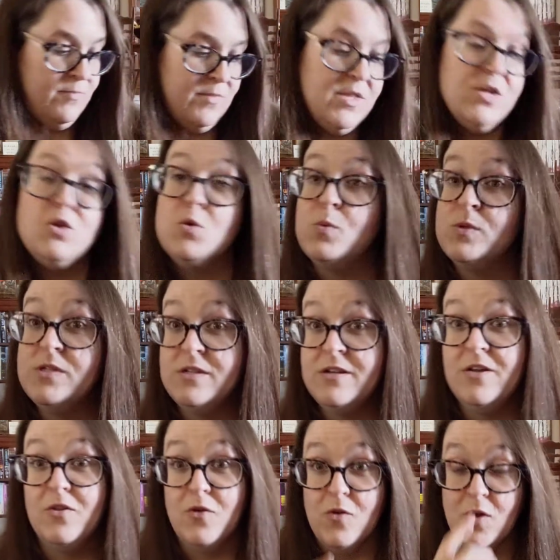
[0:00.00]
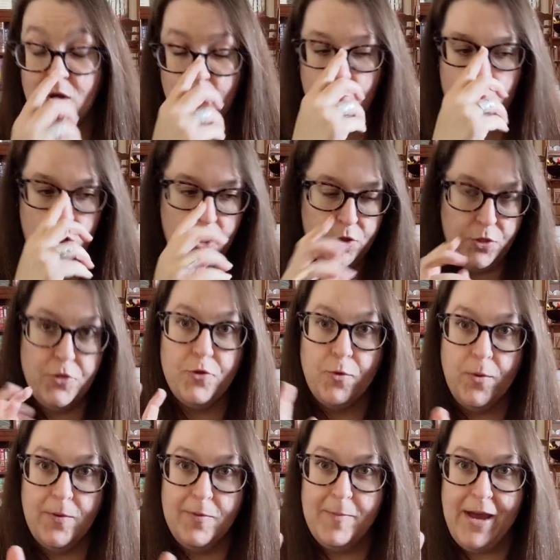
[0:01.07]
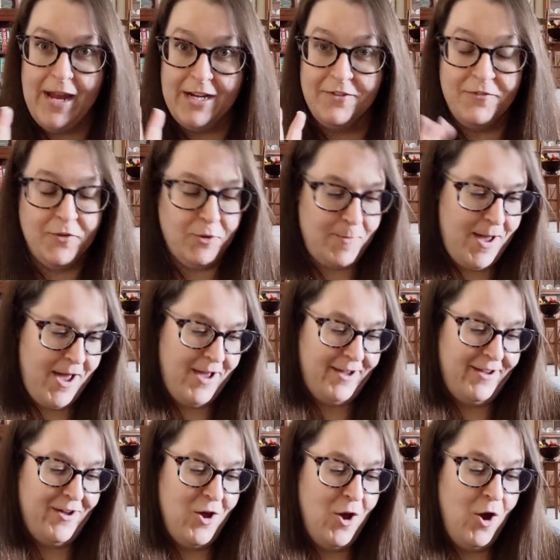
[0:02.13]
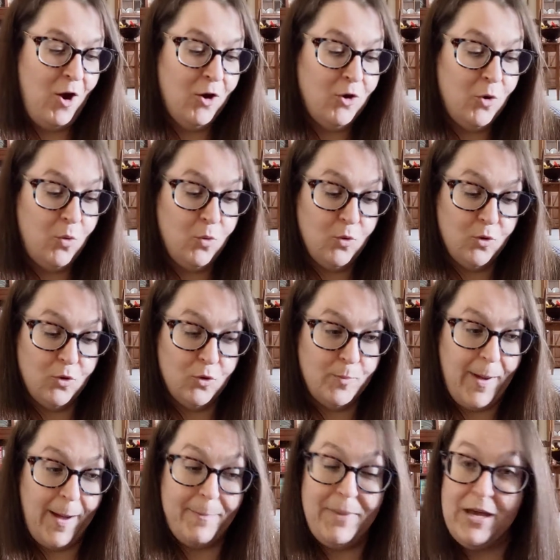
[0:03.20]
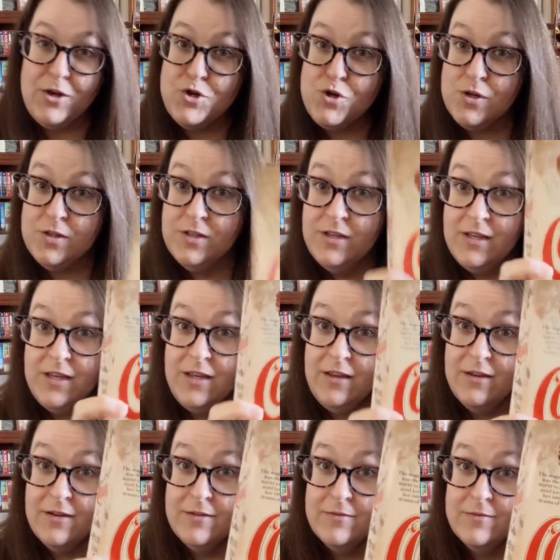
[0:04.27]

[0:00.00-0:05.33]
This one was another throw it in the bag to fill a bag. Coral by Petra Lee.